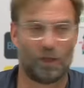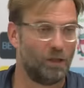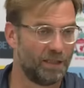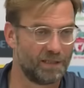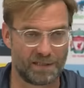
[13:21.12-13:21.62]

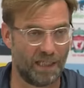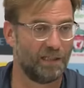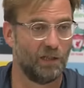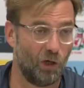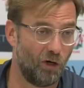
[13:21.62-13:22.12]
boy,
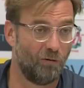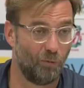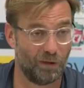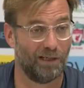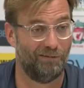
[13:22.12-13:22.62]
son-in-law,
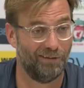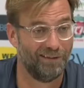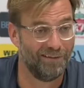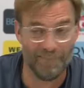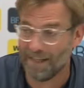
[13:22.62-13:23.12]

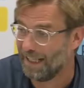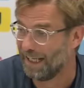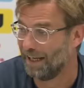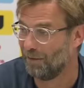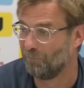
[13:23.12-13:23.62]
whatever.
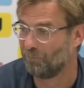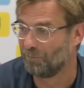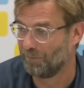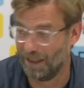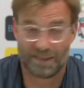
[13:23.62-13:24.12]

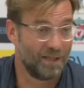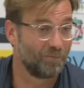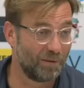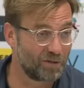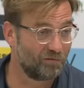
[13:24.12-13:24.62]
Um, and
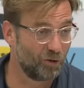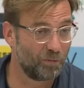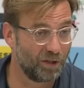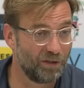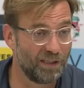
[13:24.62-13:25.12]
sometimes in
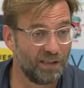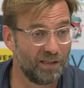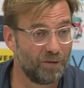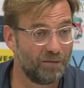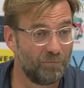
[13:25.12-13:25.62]
football you need a
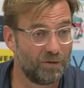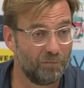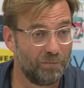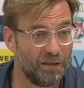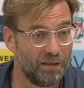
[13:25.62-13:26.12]
little bit
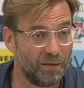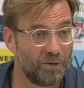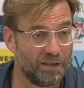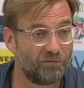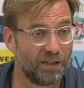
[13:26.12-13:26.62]
to be a
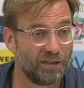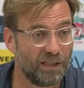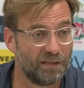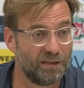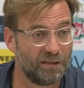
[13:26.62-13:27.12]
little bit
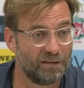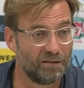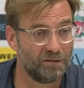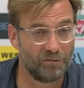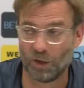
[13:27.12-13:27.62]
different. And,
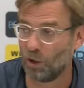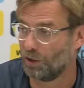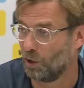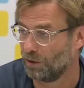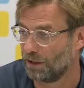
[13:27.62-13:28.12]
and you, we
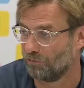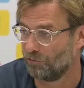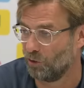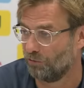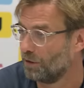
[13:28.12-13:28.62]
all know that a
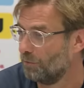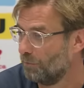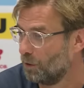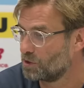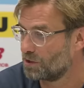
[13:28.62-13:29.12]
few of the
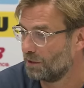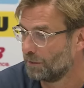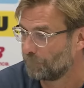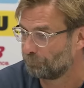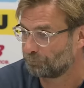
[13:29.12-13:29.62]
most
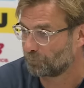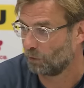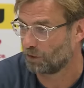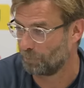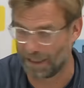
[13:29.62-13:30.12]

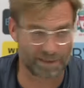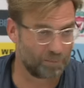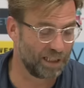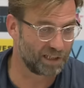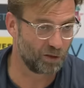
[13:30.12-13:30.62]
of the
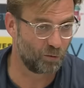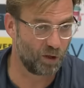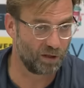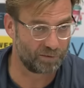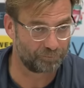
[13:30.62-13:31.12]
best players in the
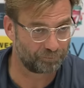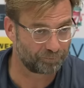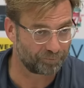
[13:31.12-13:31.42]
world